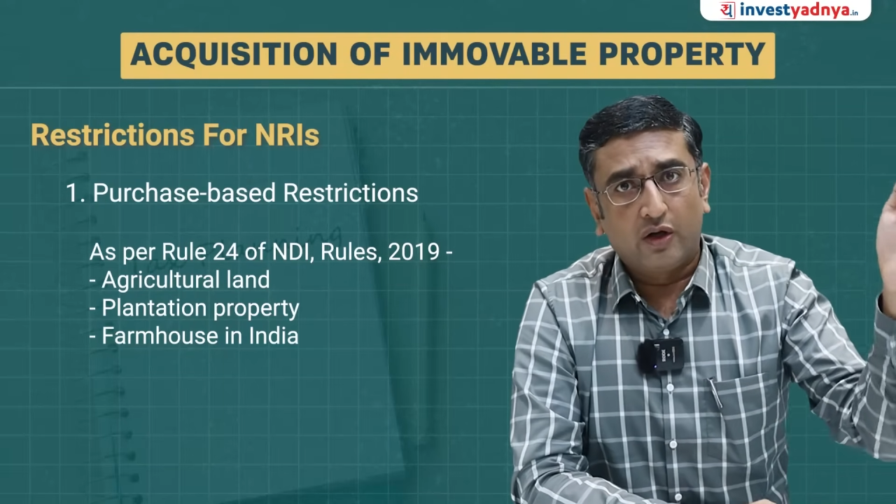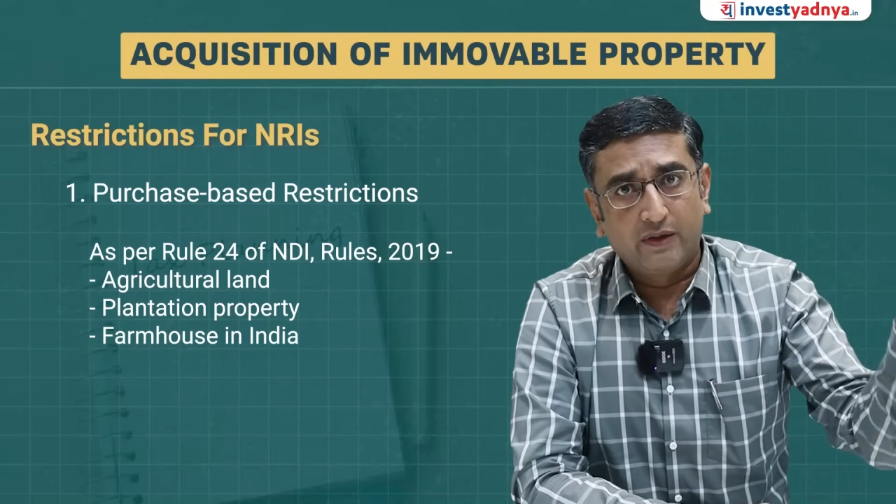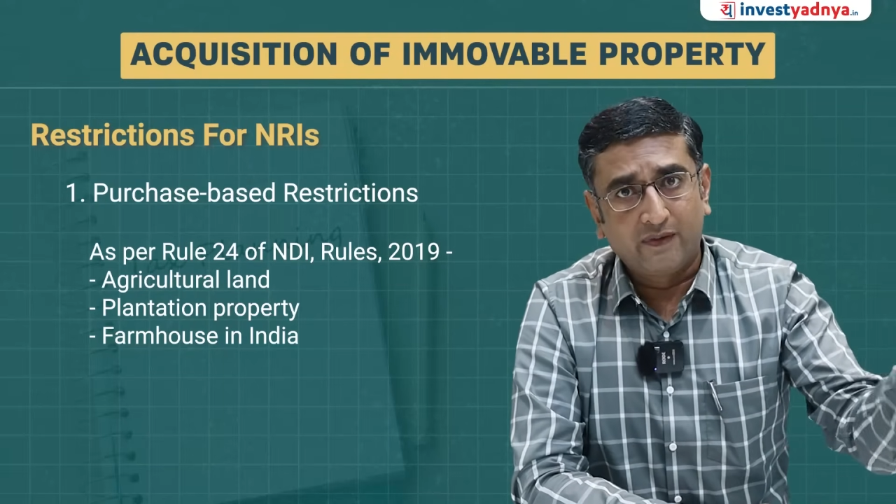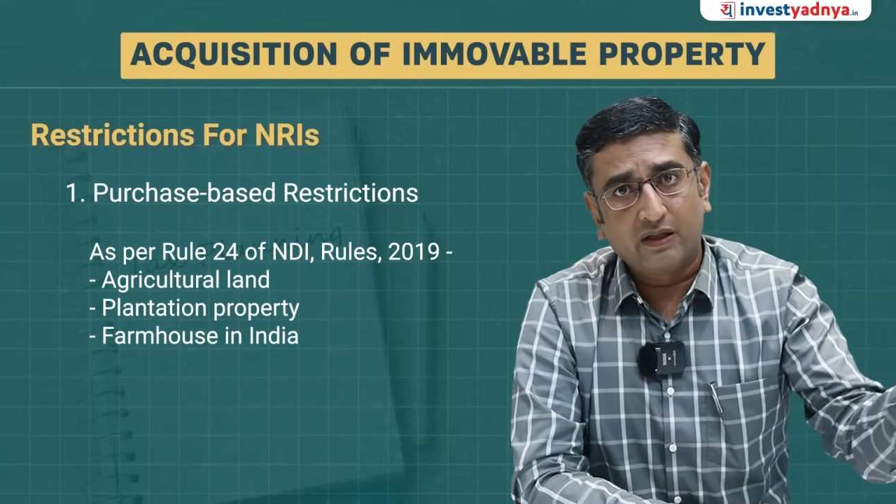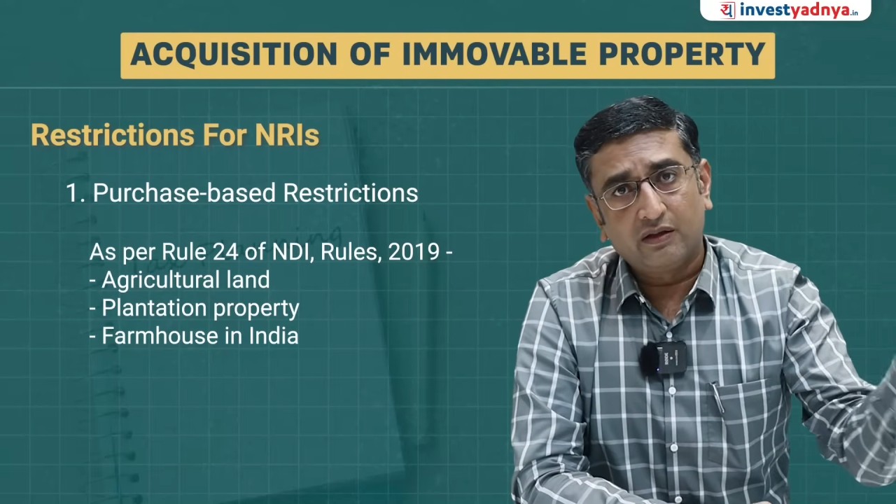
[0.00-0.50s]

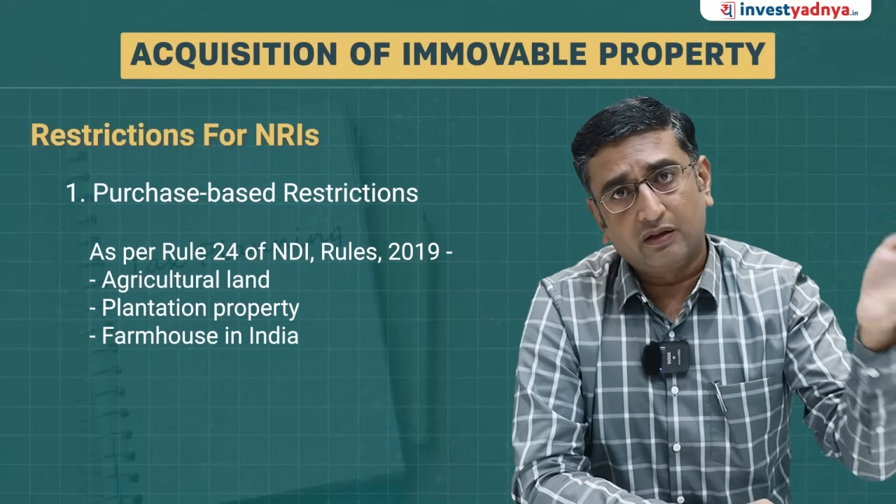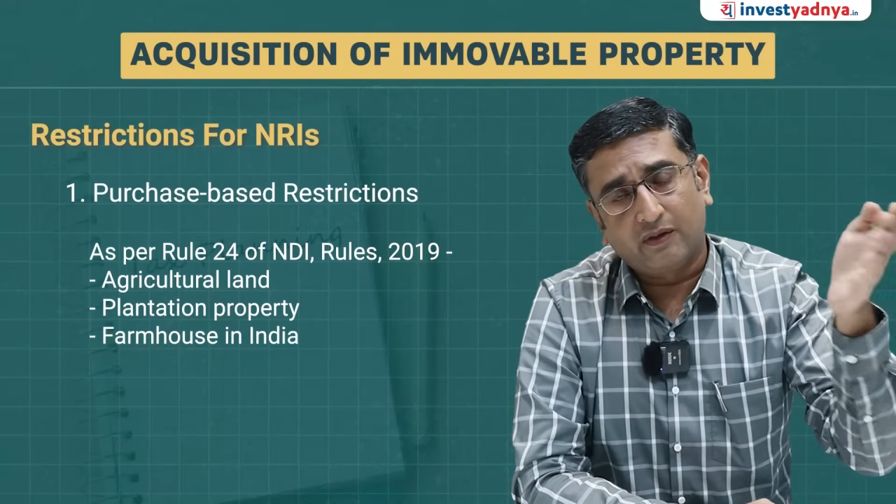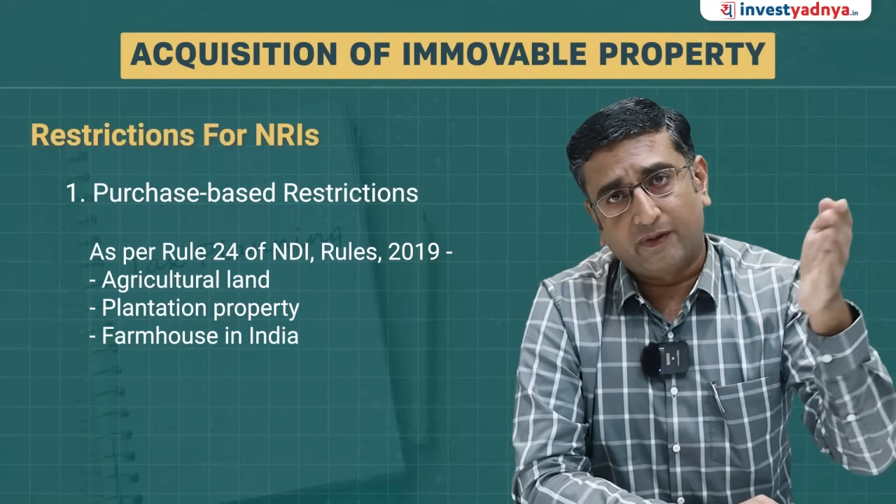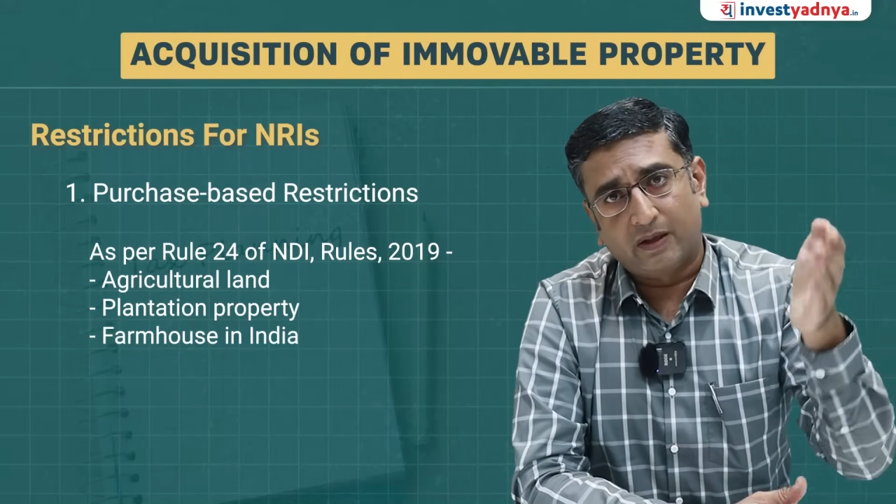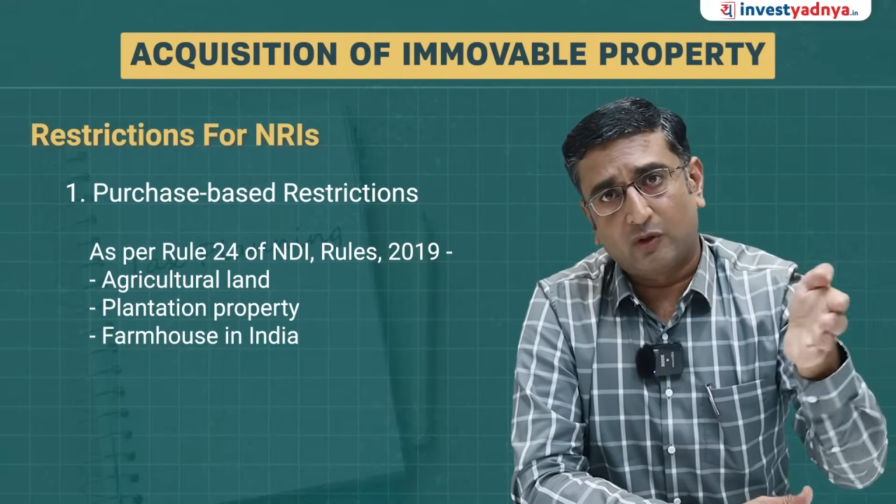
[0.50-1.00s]
Even
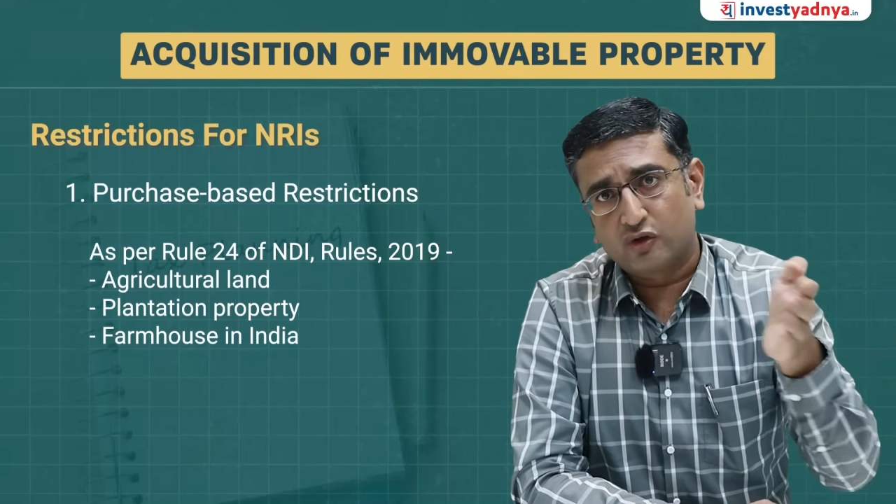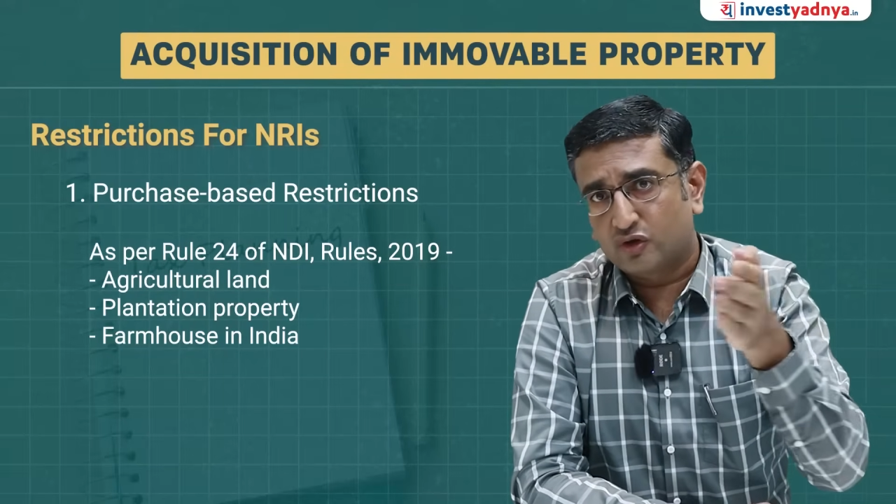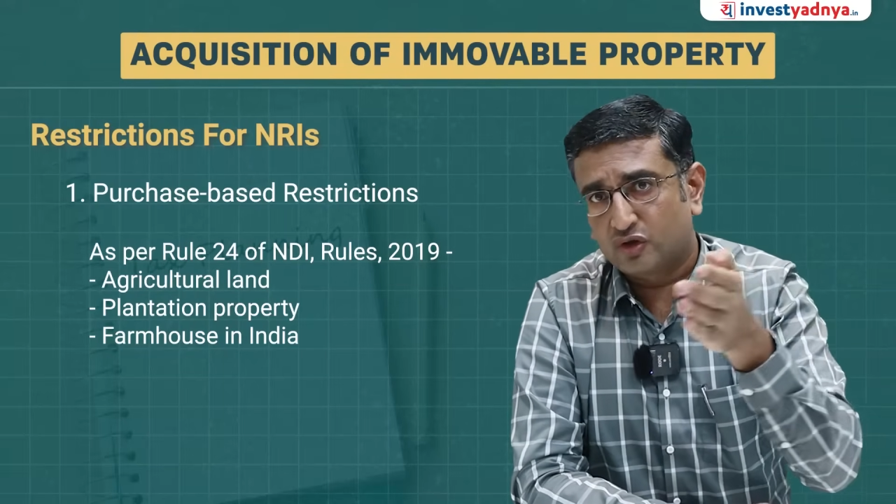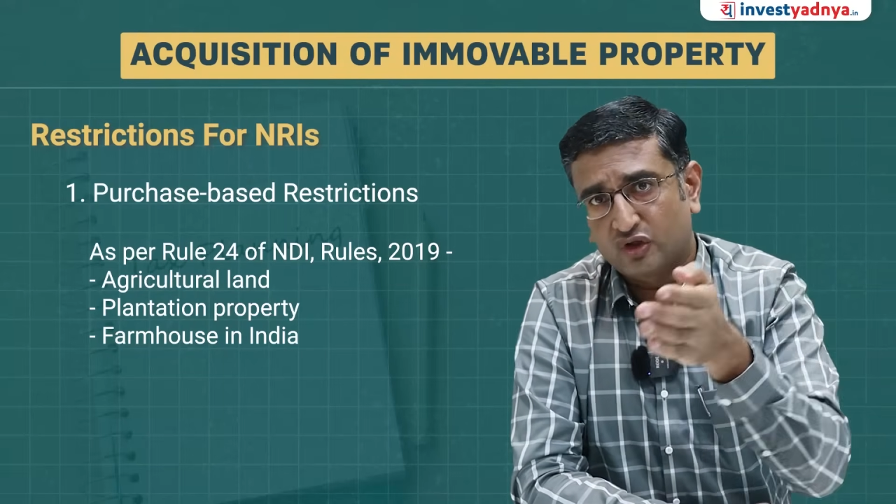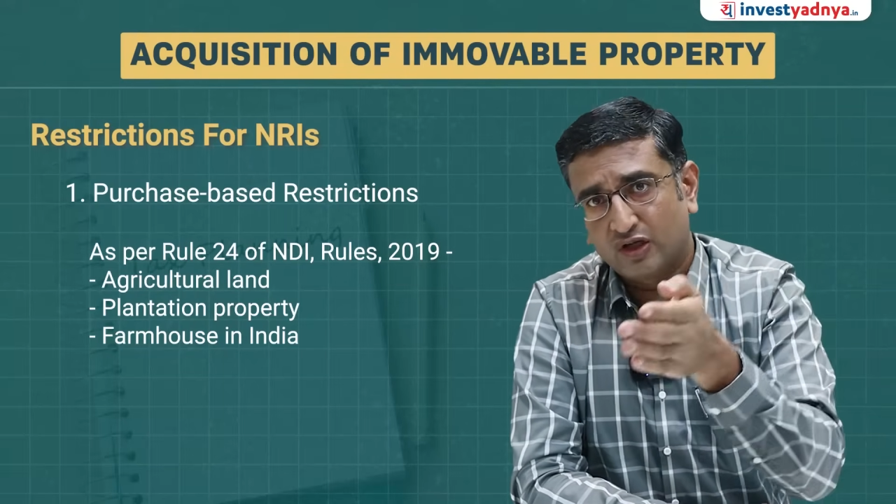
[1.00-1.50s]
the farmhouse